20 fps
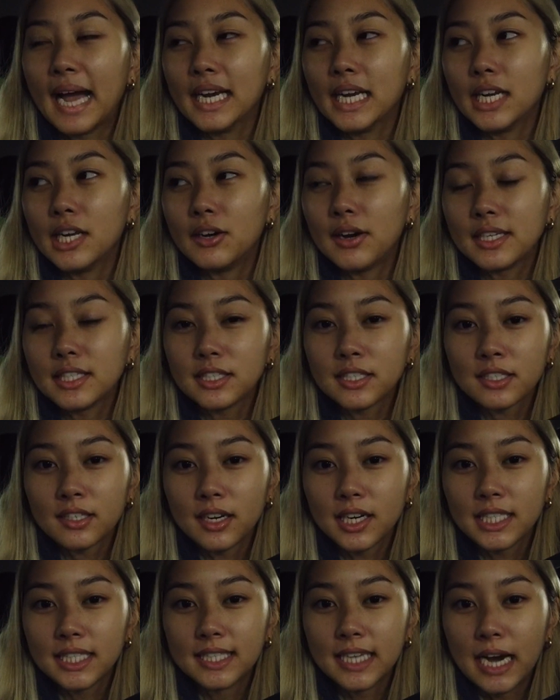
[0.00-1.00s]
I don't know, I just
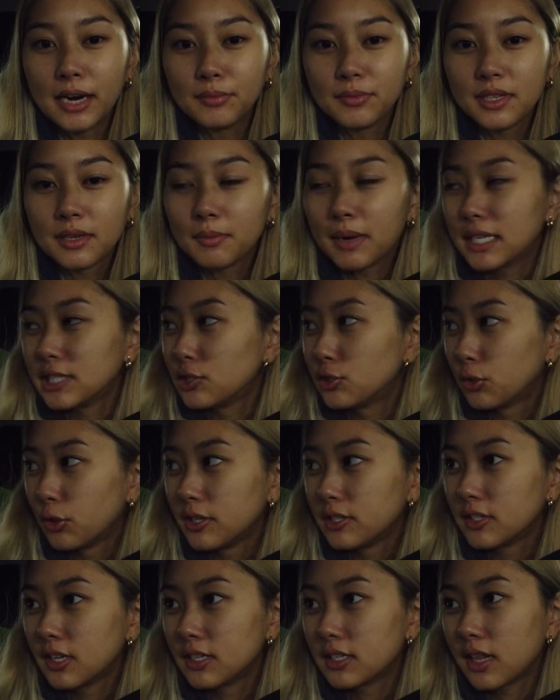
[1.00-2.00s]
started doubting my
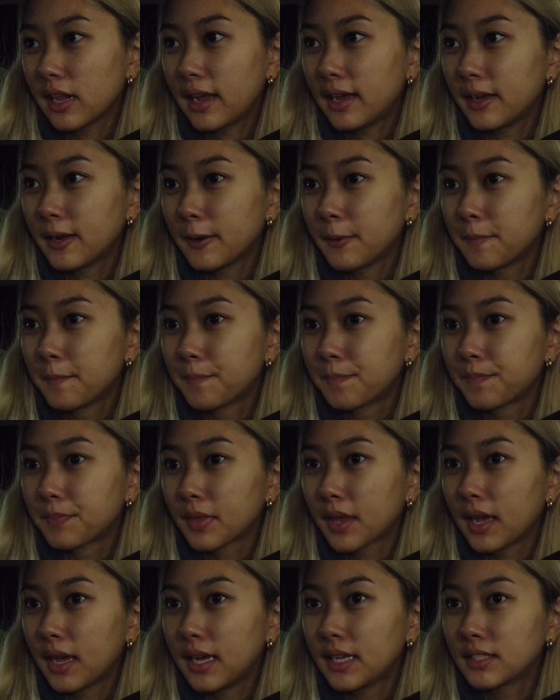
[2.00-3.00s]
choices. Like,
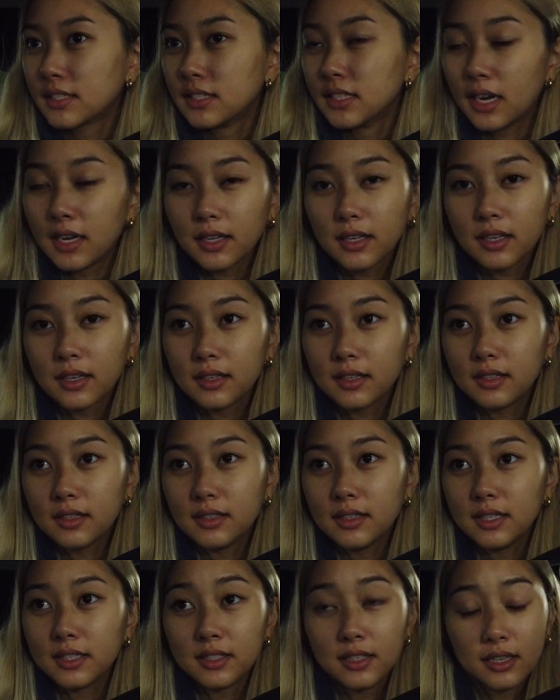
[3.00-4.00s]
it's not
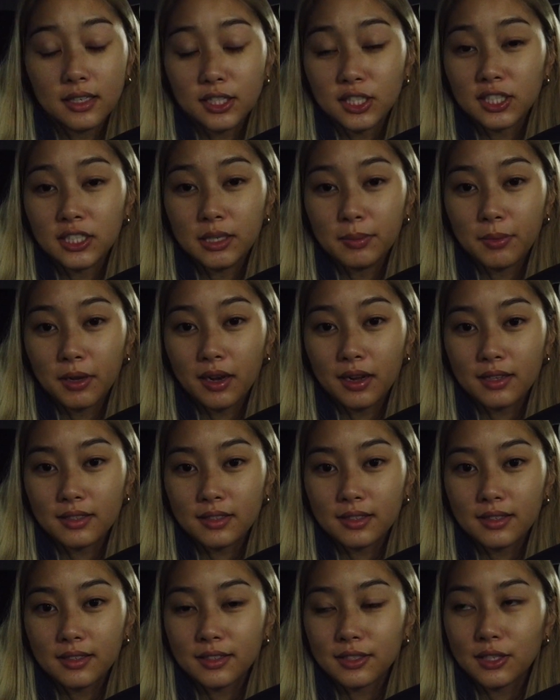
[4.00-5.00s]
a cheap
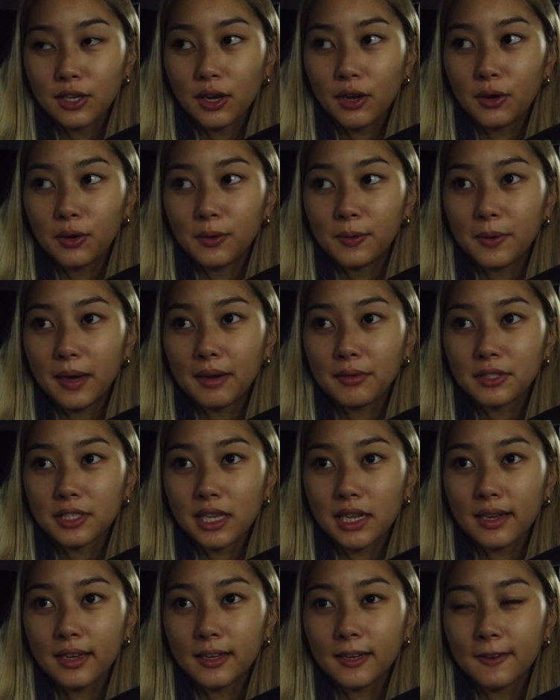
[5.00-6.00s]
closet, so I
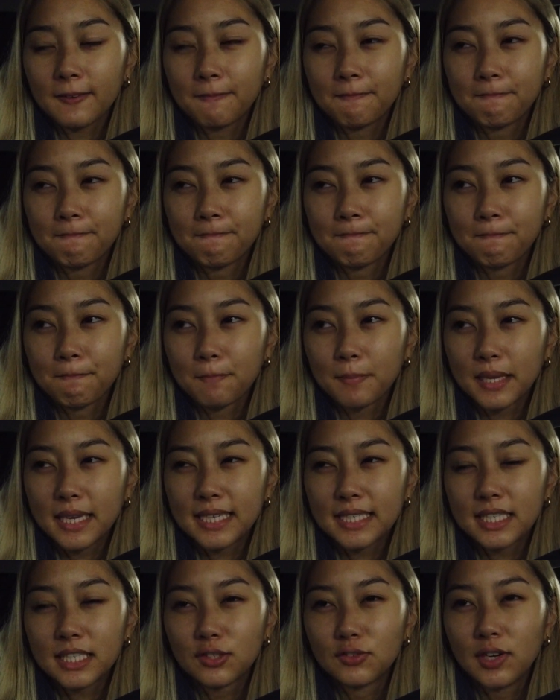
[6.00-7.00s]
was like,
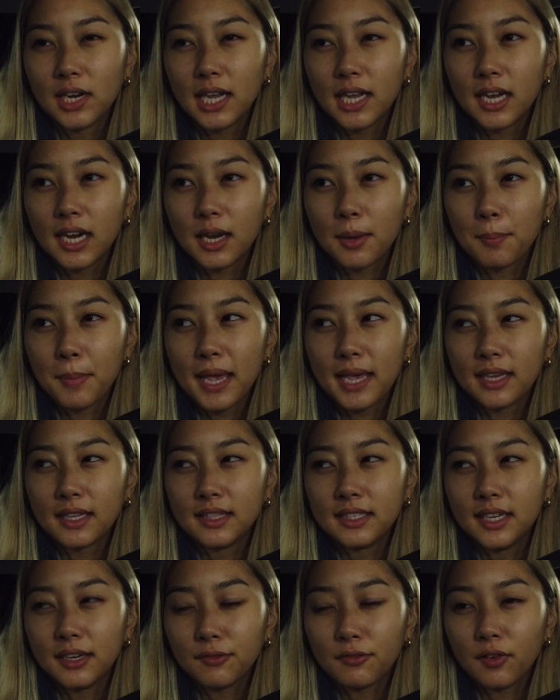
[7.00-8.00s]
is this really gonna make
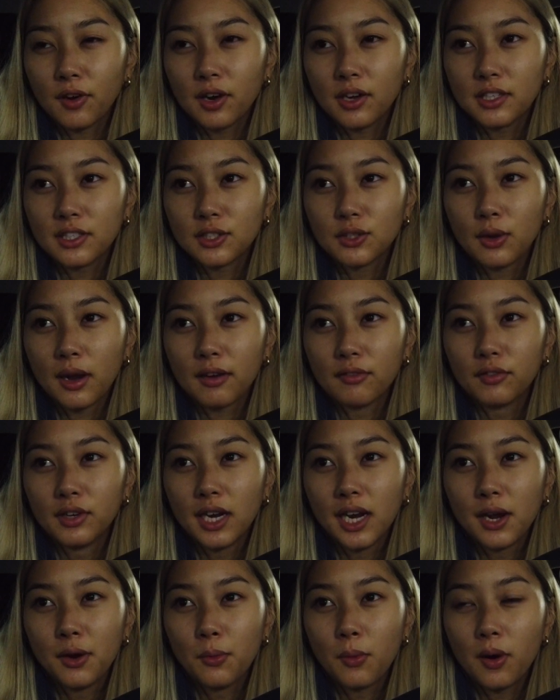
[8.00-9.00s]
a difference? Do I
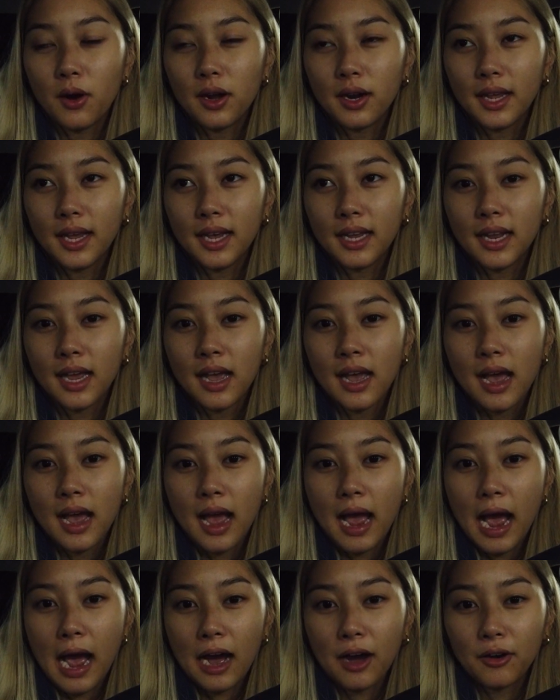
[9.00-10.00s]
really want it?
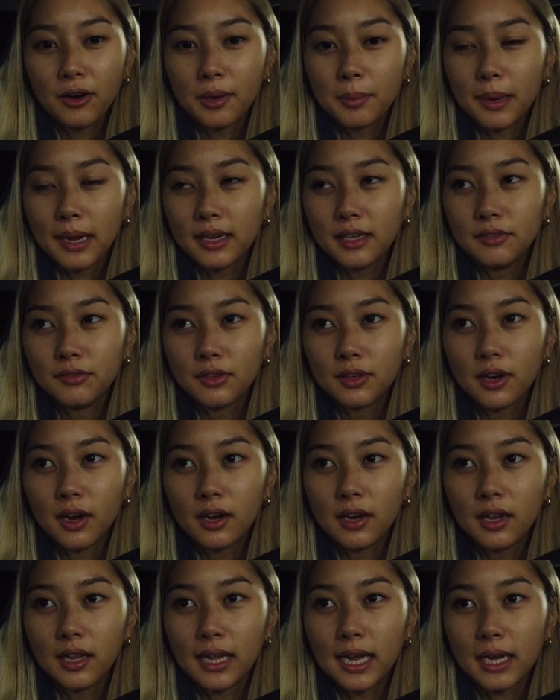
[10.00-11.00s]
How am I even
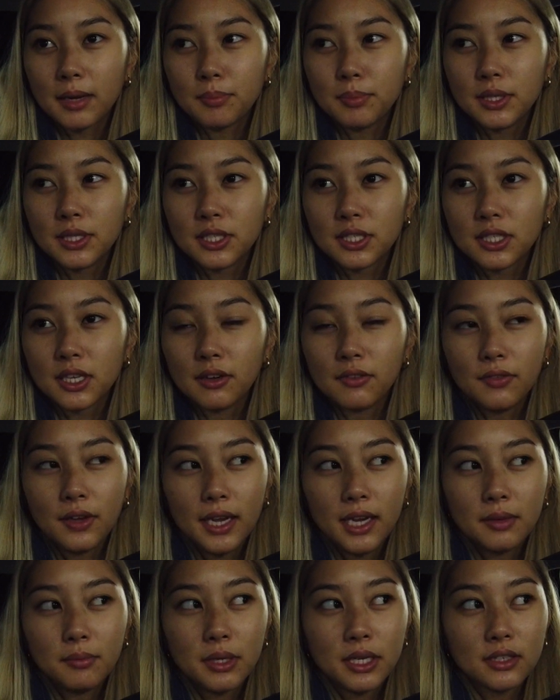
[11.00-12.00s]
gonna like put stuff
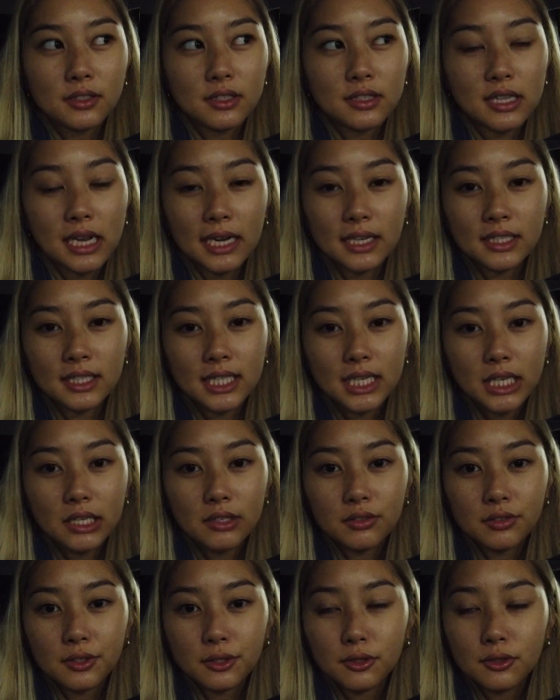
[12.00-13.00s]
in, because it's like
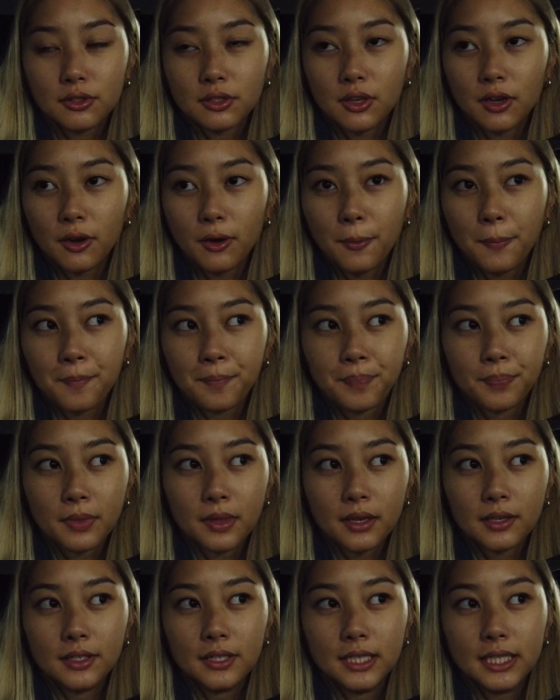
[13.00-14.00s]
see-through, so
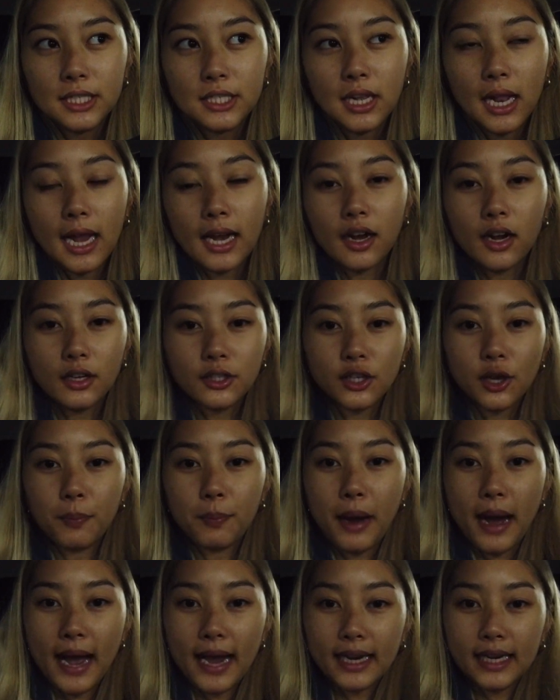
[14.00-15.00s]
you need to like also
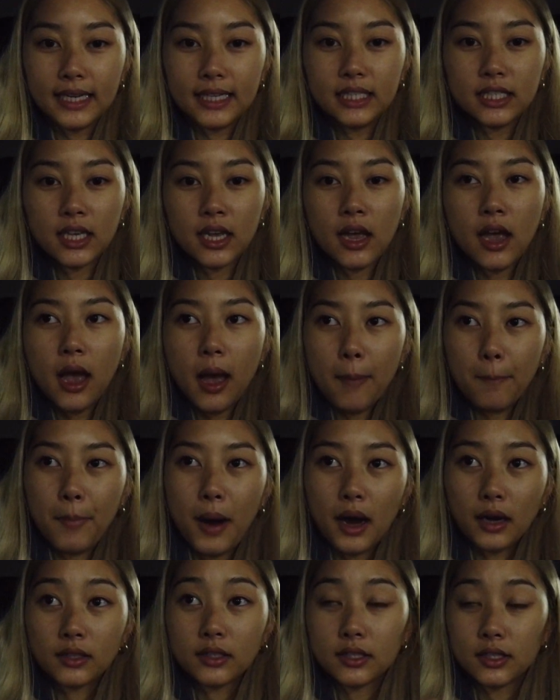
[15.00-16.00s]
buy these
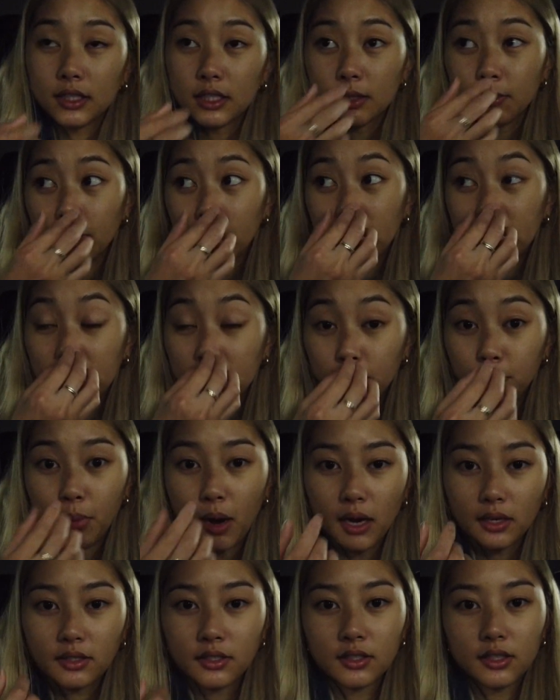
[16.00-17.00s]
boxes, but each
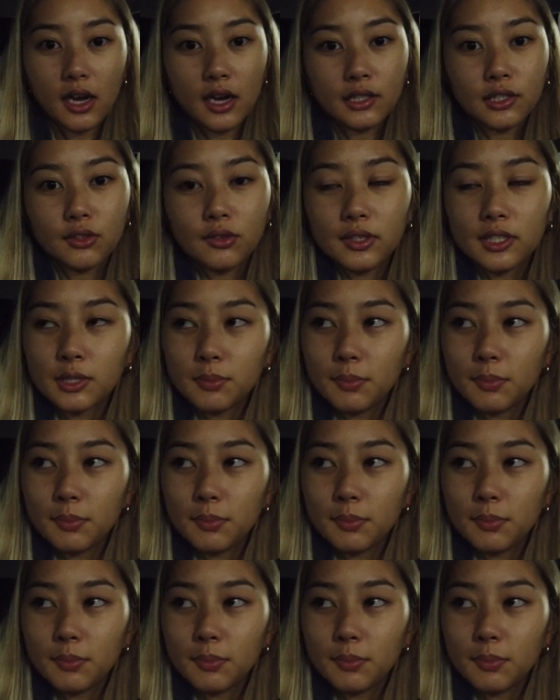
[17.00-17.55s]
box is also